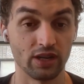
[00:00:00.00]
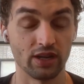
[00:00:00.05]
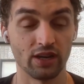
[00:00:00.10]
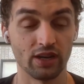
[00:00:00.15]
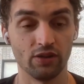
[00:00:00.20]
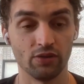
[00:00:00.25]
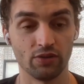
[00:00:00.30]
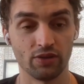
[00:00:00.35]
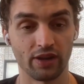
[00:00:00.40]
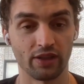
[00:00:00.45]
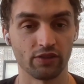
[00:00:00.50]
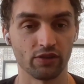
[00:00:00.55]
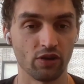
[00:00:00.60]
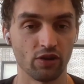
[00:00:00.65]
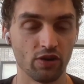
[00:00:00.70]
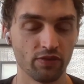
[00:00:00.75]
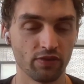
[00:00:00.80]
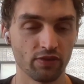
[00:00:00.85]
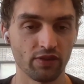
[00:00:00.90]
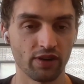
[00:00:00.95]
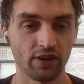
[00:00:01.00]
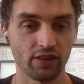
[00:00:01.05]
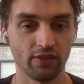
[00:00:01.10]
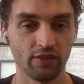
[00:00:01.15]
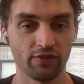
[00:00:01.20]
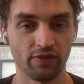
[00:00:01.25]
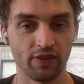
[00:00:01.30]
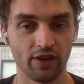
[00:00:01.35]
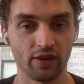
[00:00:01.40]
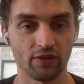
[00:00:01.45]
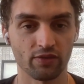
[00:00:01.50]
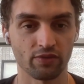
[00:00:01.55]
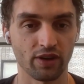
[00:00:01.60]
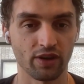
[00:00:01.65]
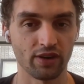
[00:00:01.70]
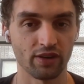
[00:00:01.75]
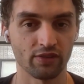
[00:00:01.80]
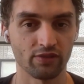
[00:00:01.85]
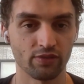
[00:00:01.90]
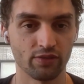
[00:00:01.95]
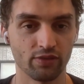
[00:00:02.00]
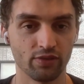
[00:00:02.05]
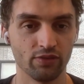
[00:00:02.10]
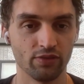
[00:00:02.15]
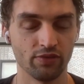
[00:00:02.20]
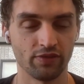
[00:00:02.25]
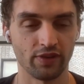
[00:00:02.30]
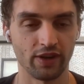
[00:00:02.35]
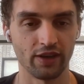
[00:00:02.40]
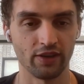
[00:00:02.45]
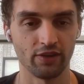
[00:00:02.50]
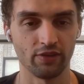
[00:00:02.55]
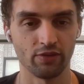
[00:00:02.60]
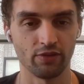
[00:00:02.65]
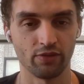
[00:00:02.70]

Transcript: and you can either overwrite the file, write it to a new file,